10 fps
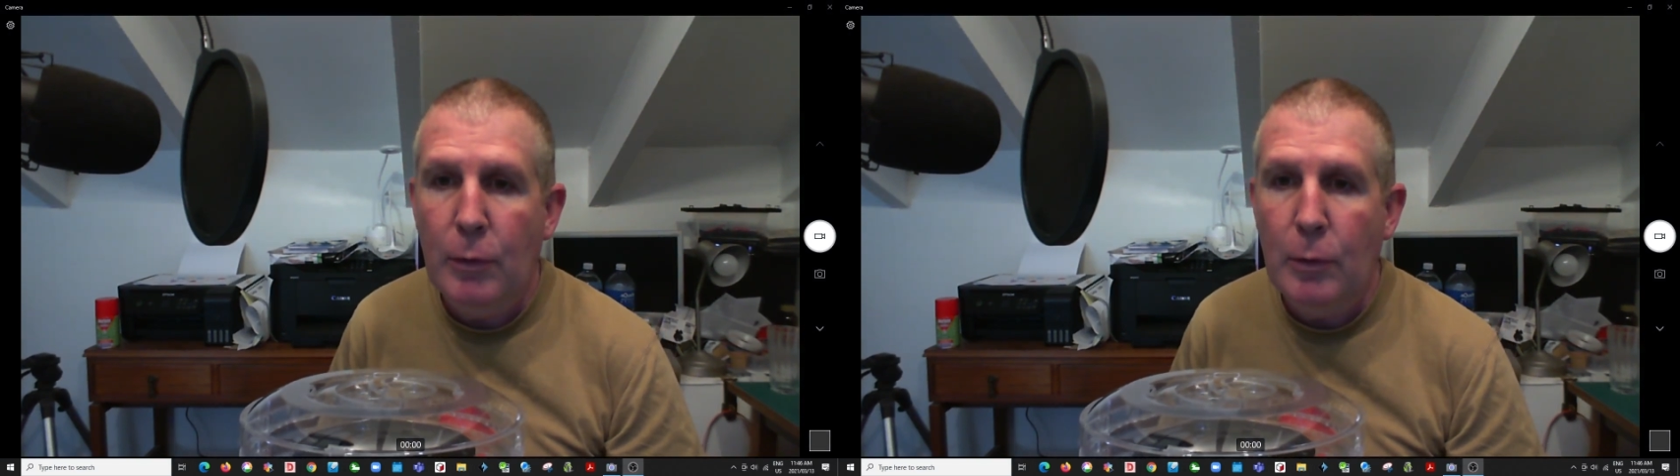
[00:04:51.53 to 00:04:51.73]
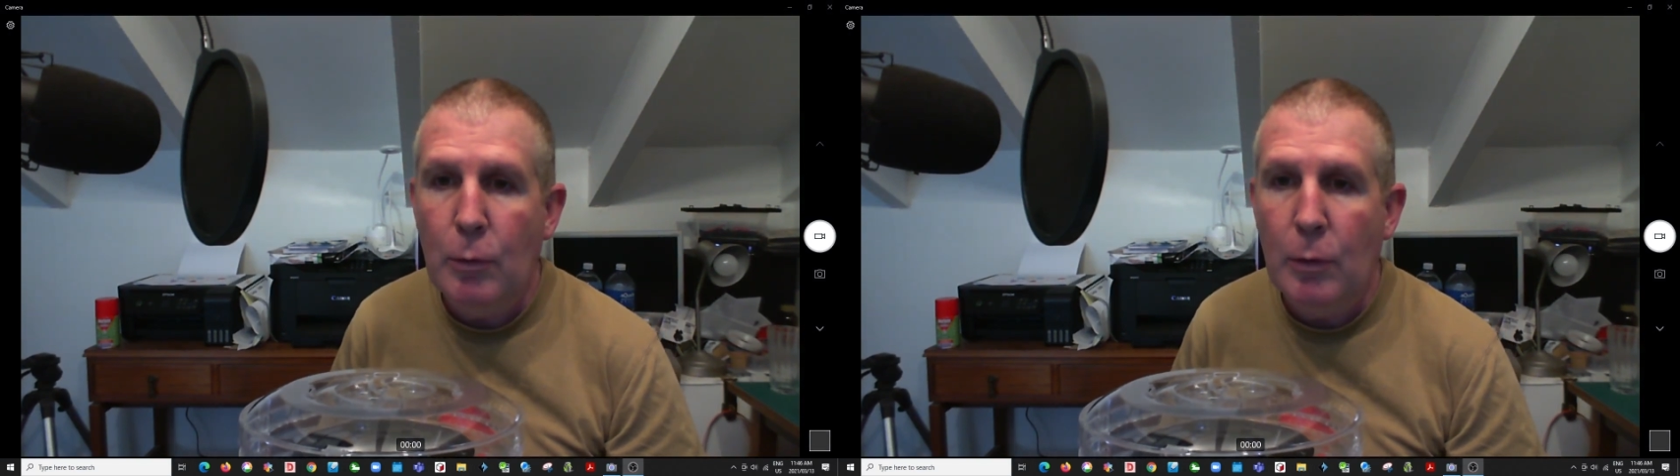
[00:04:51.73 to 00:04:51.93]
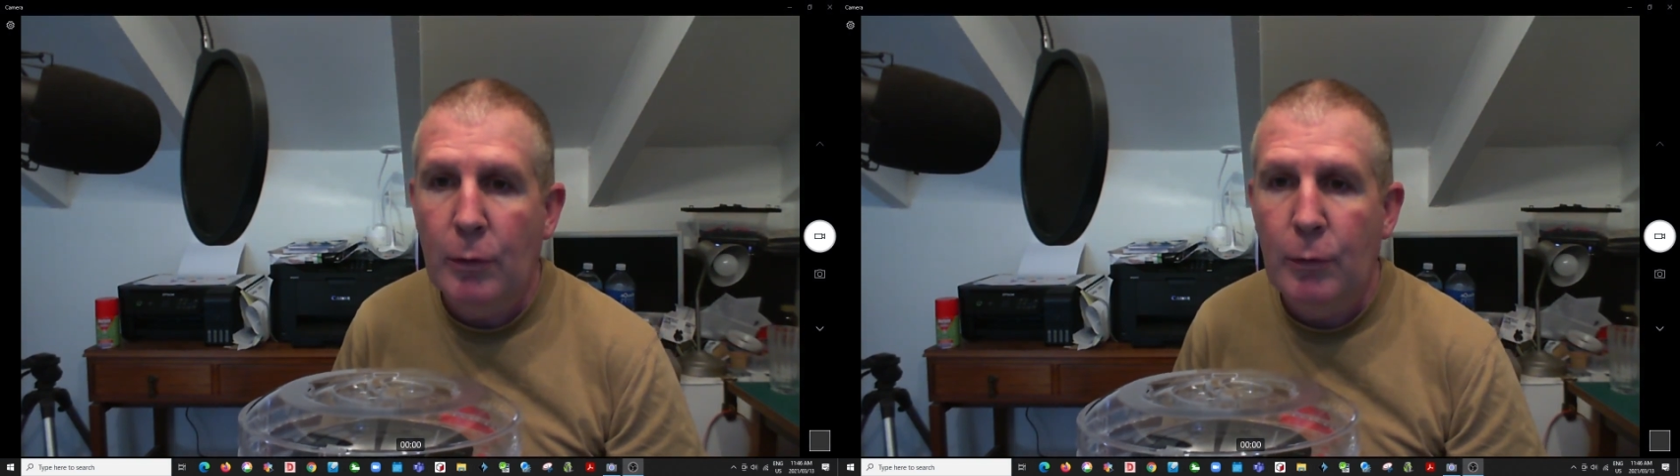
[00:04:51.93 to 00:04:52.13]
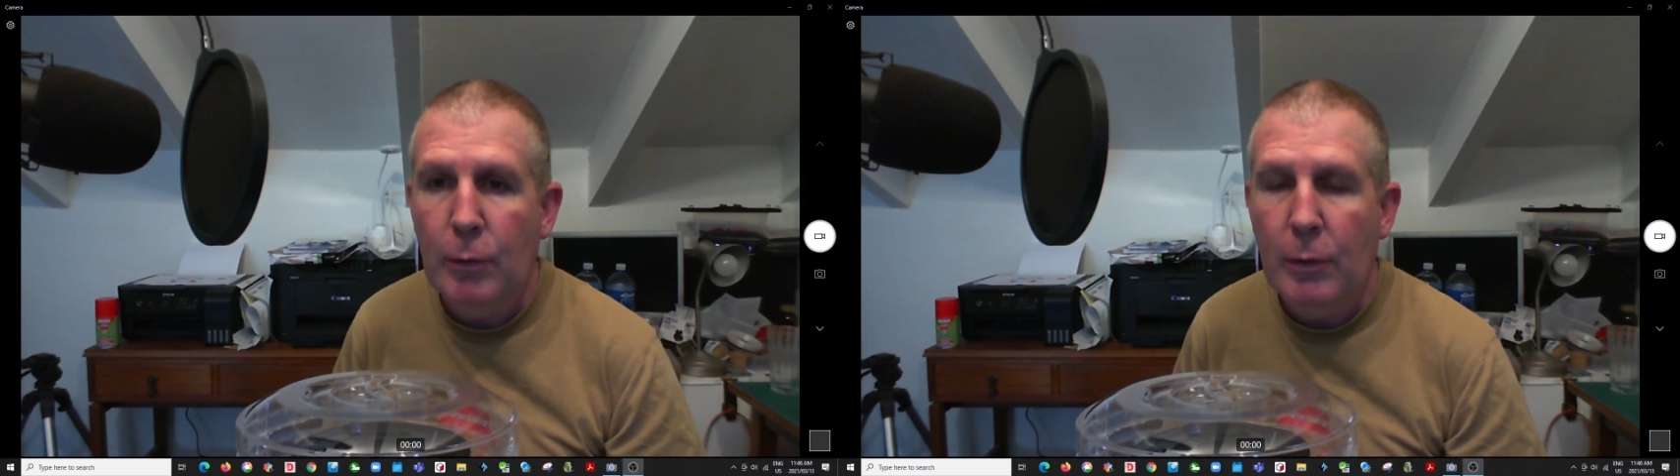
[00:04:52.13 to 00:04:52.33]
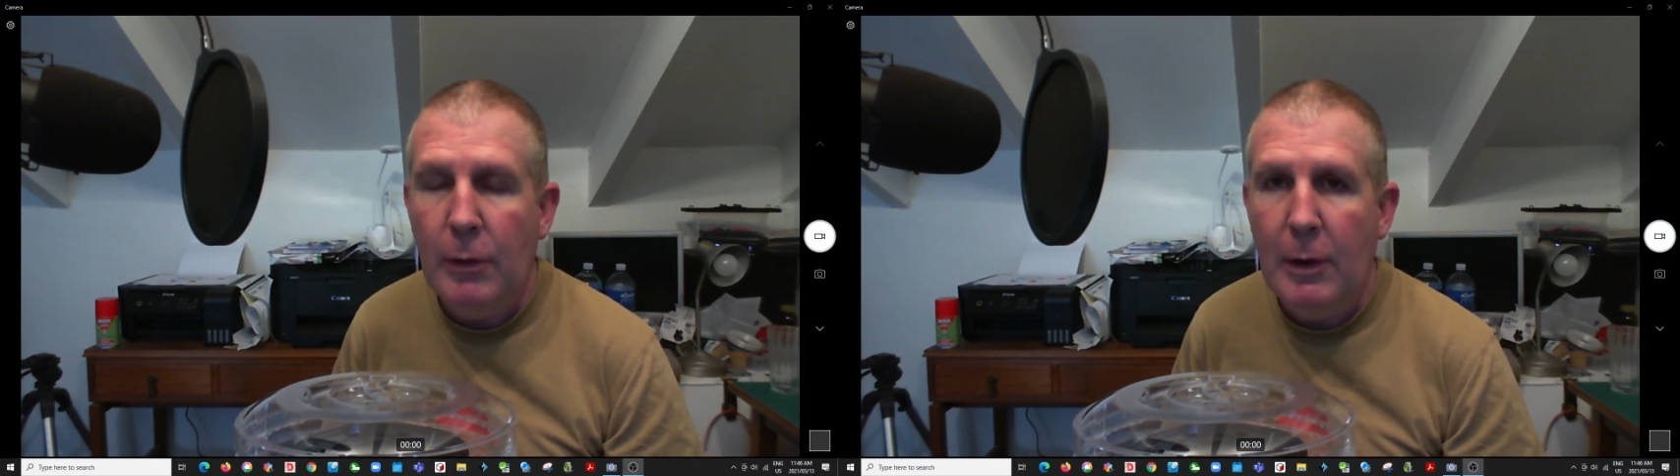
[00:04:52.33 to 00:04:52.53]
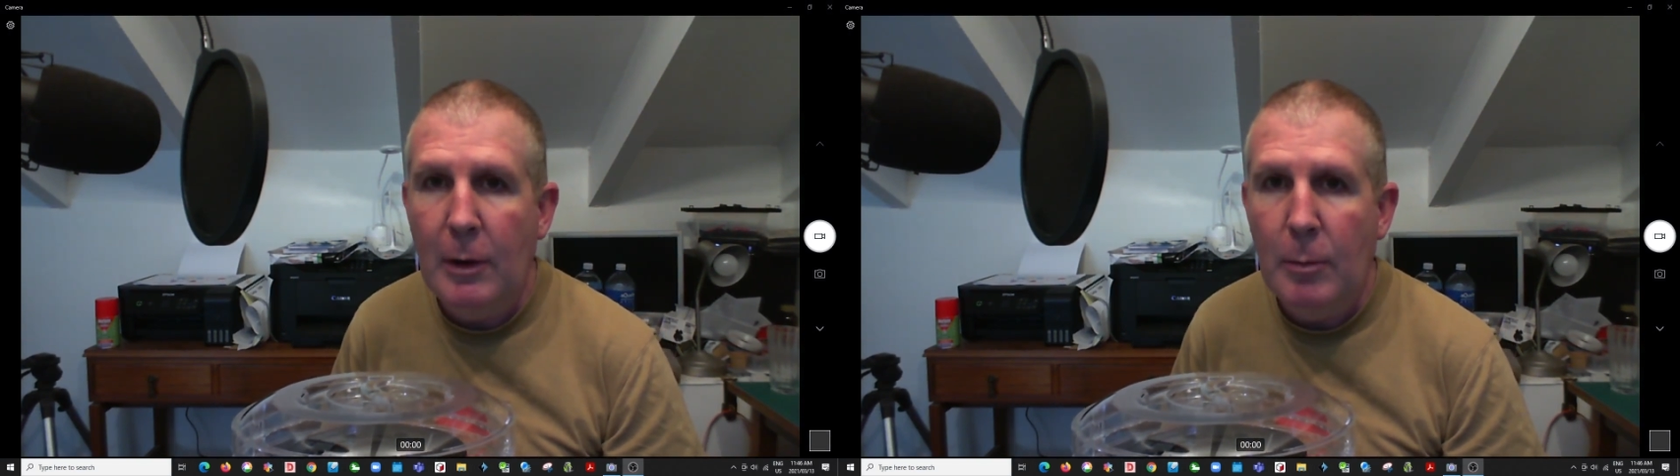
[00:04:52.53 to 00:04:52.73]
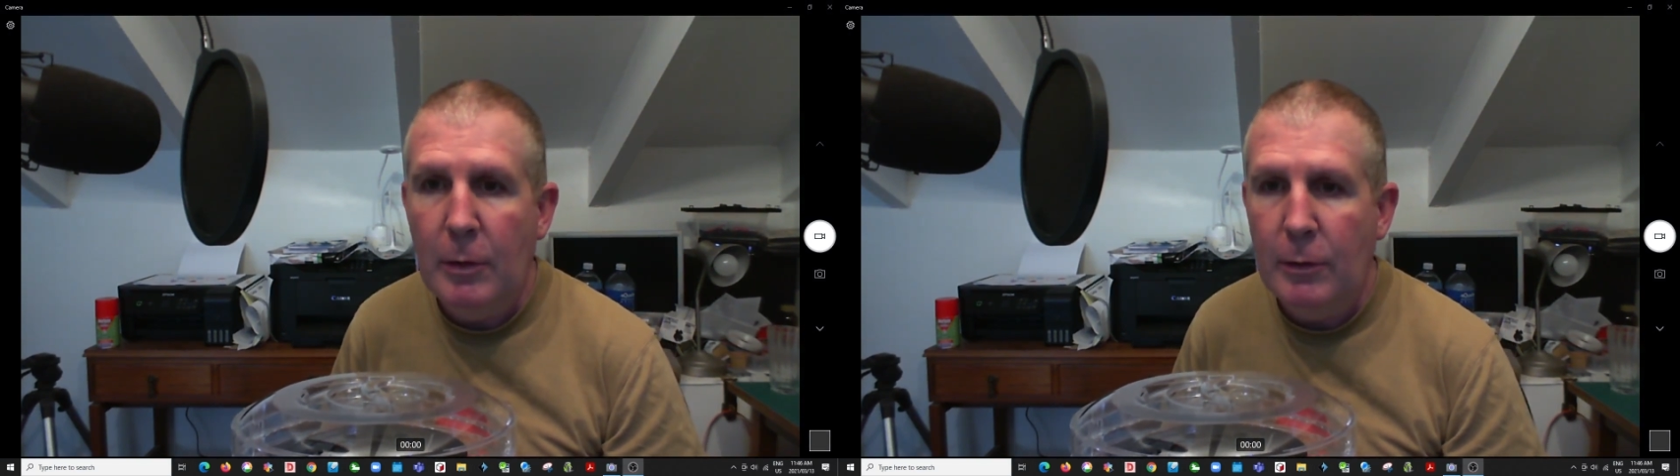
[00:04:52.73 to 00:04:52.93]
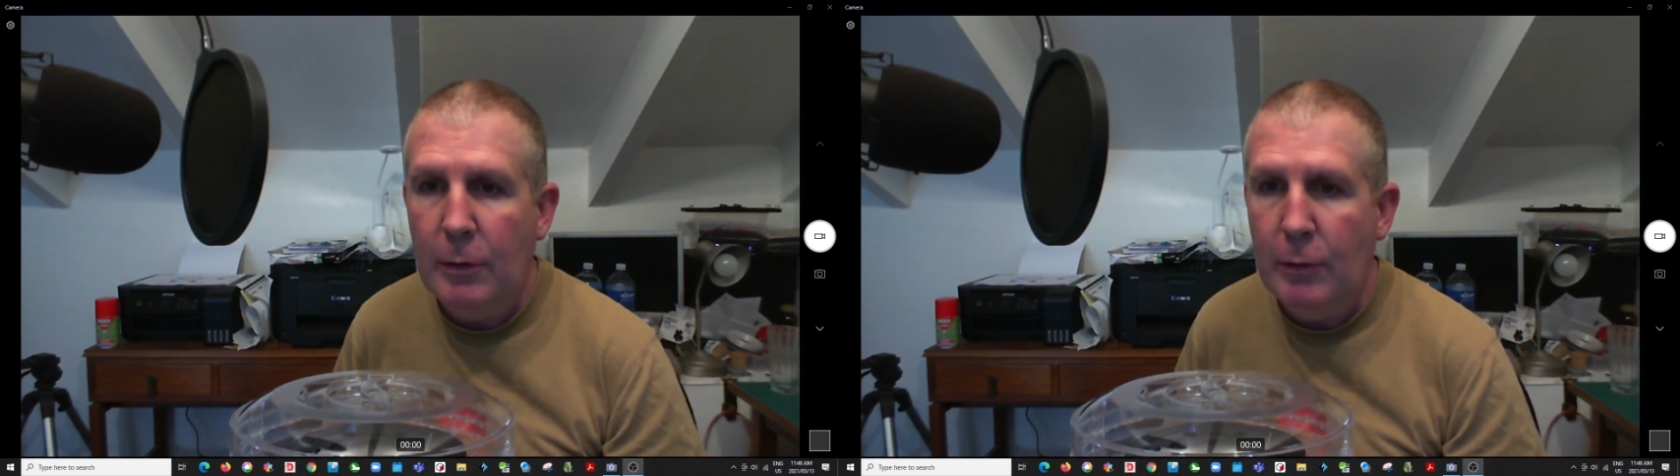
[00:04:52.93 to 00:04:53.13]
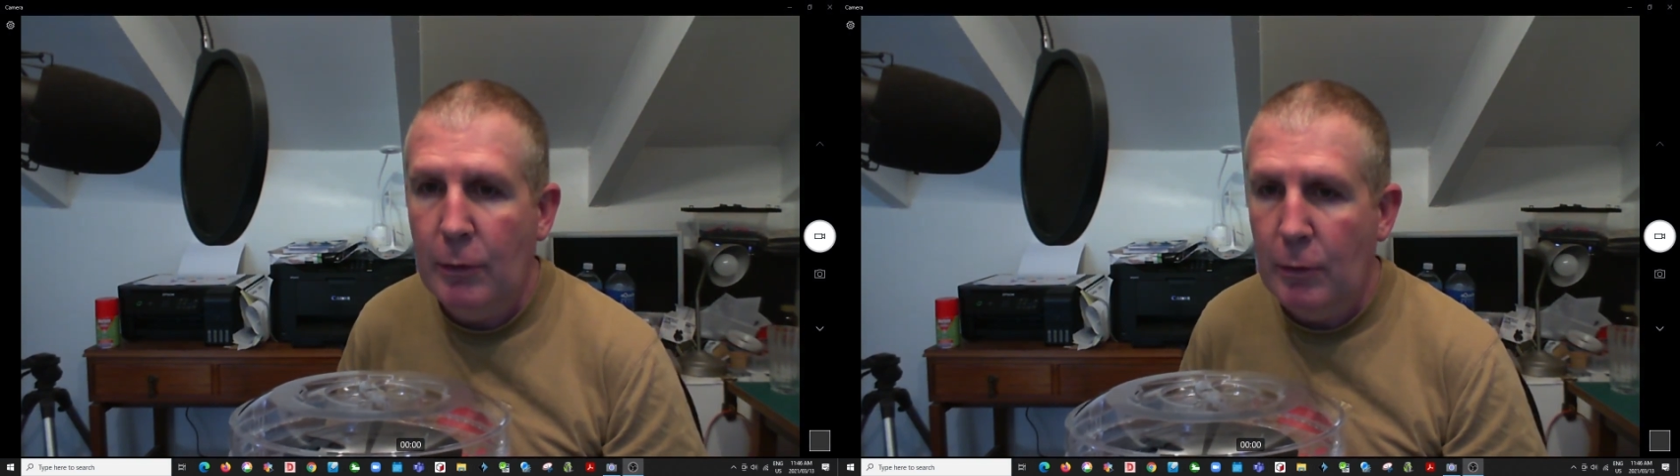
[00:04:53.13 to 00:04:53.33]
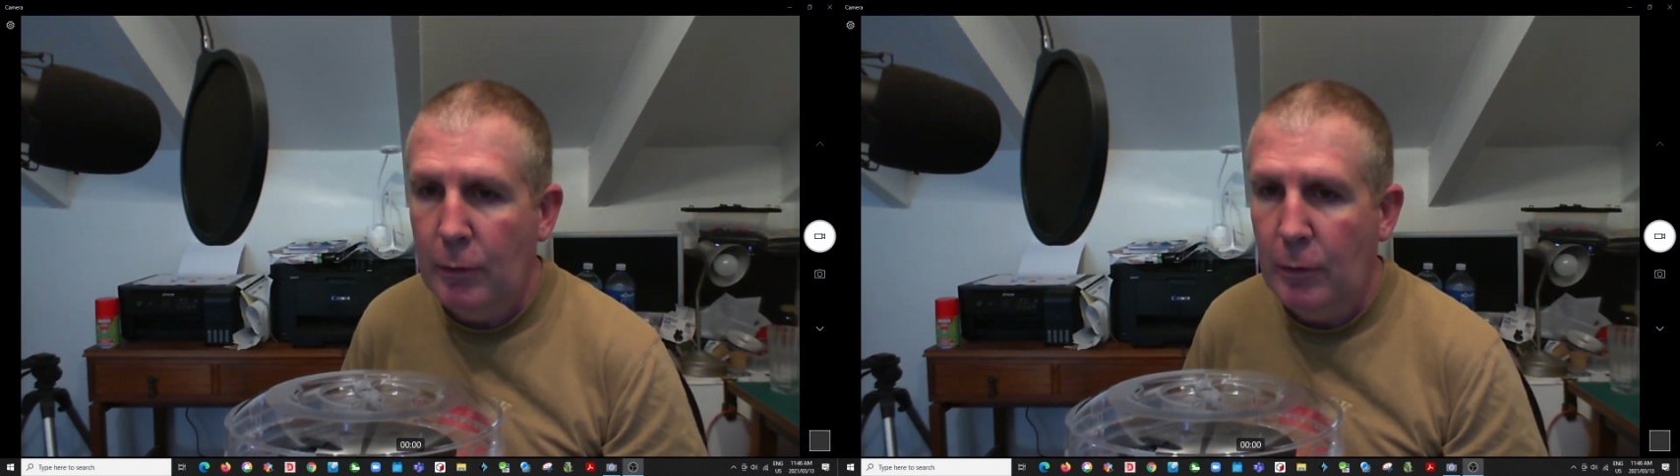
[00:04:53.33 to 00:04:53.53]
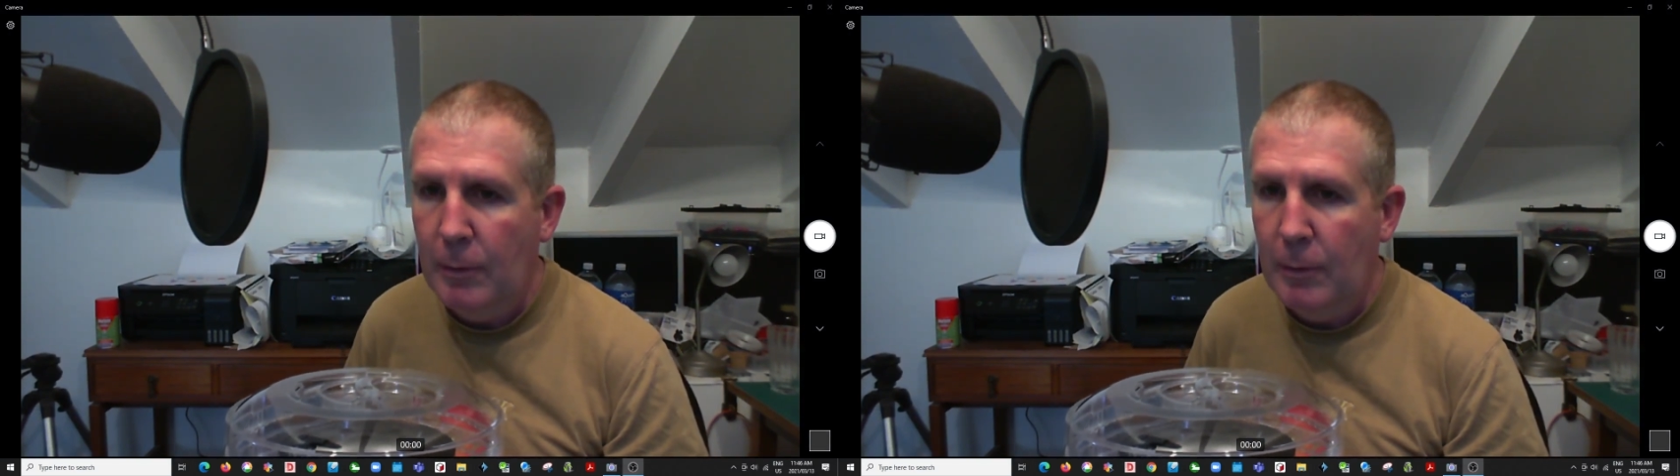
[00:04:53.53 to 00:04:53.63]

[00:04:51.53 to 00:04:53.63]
watts while the element is on.